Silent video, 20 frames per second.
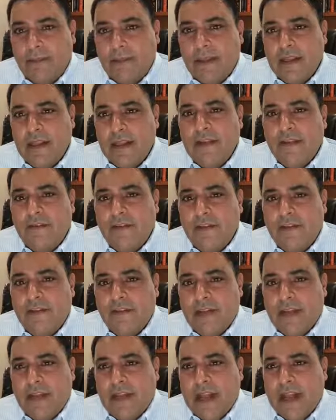
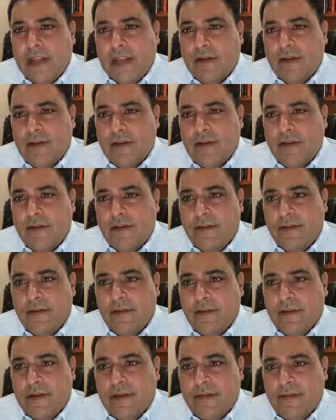inefficient, inaccurate
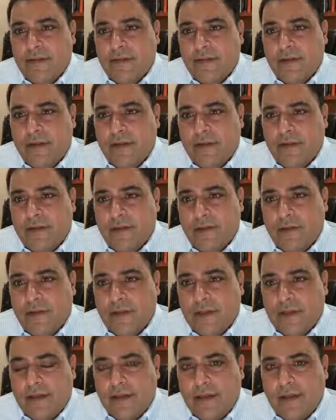ways of doing
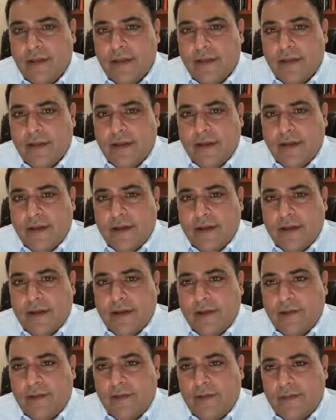it.
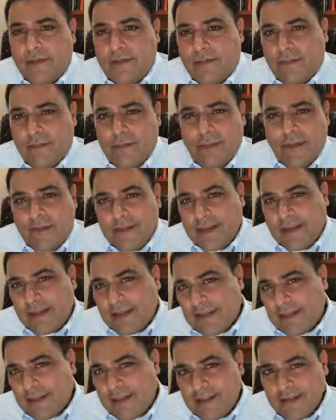So that's
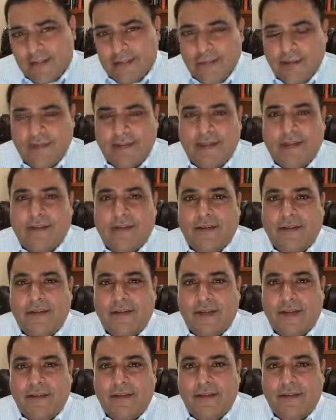the best I can do
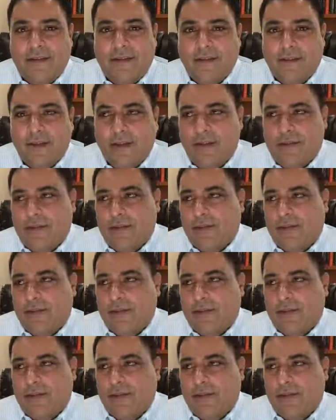to answer your question.